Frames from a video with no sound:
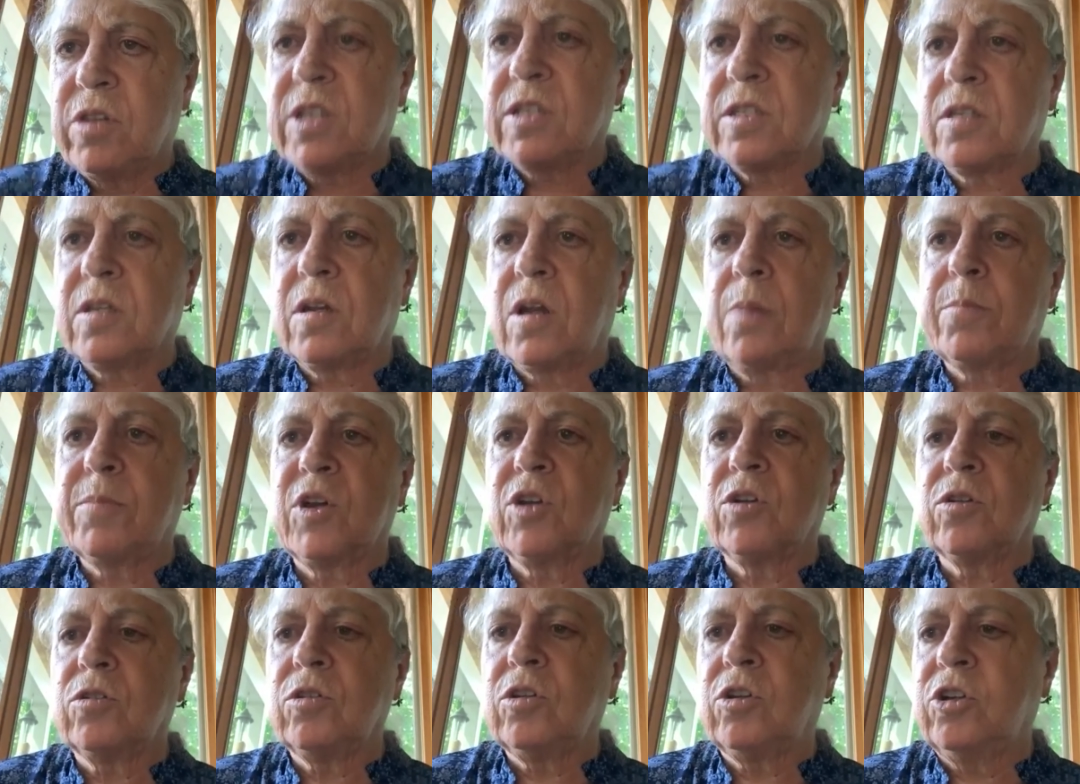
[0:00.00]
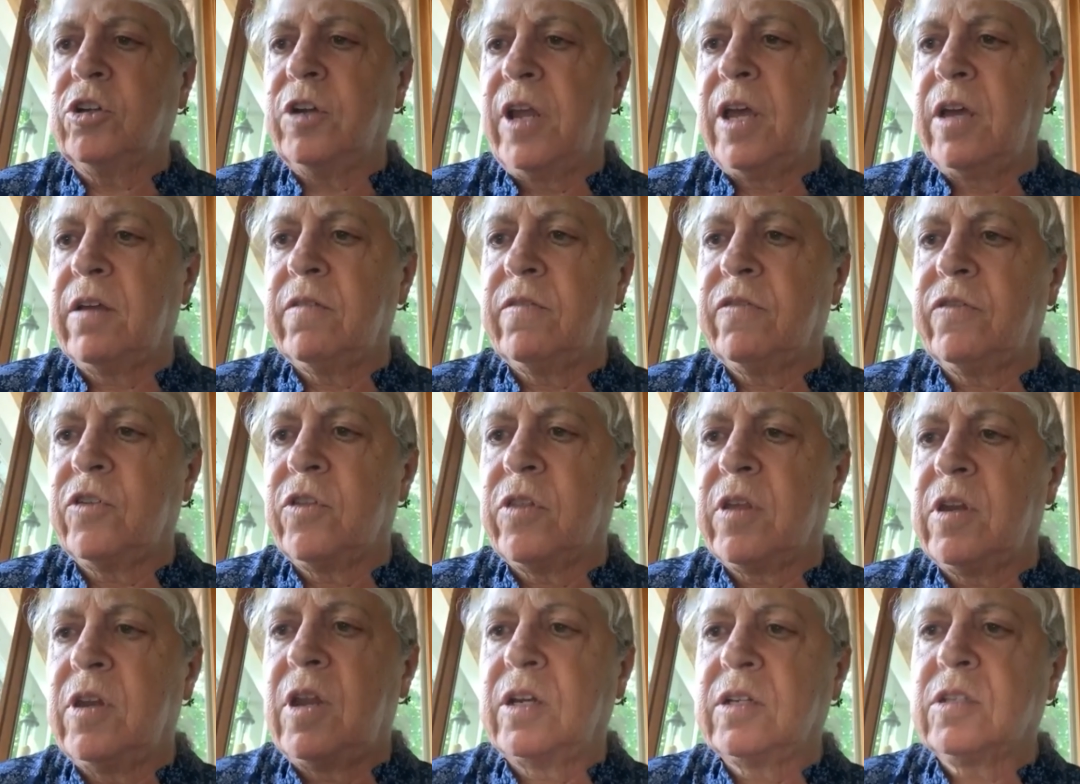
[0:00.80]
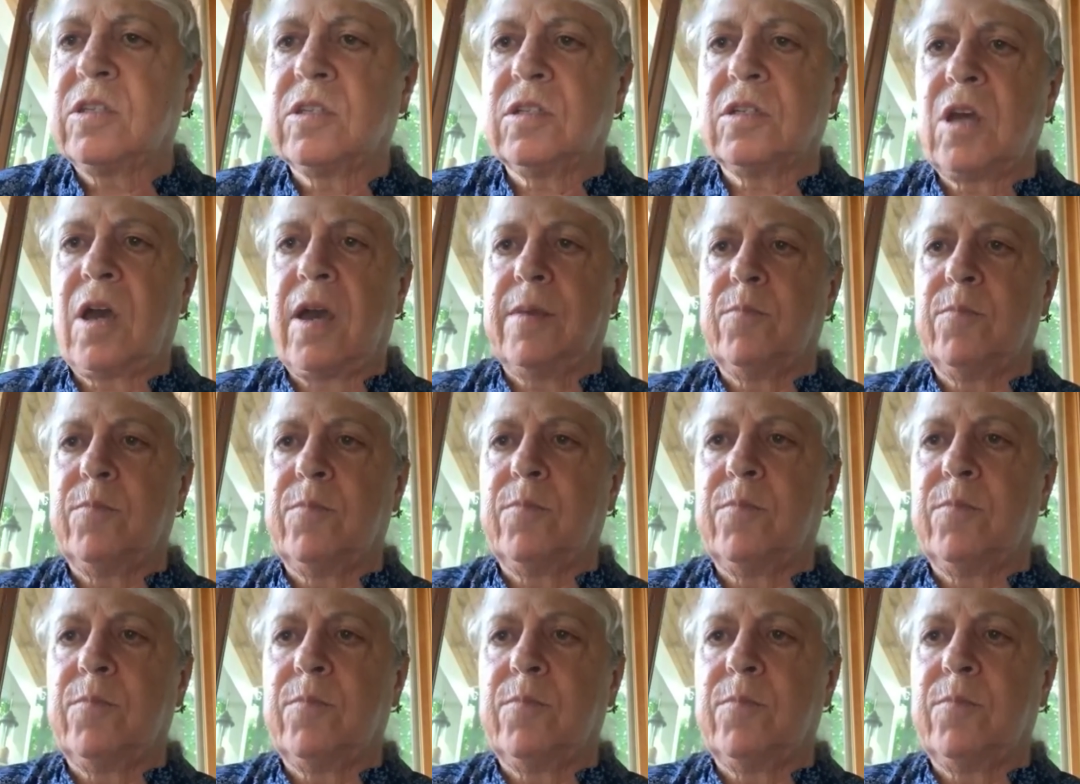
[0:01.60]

and I'm going to learn it for the next time we do